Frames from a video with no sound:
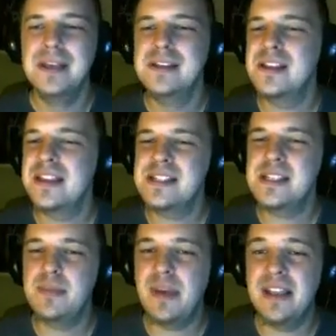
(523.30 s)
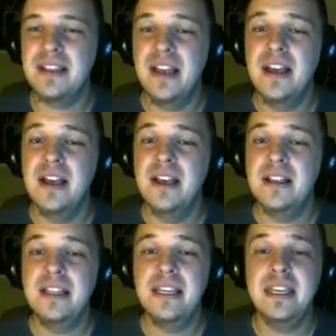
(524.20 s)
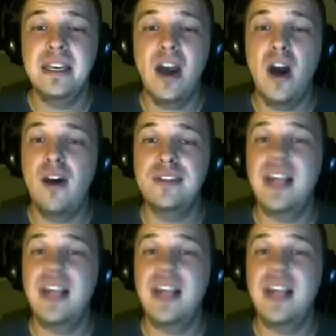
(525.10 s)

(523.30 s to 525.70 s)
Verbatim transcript: So this has been League of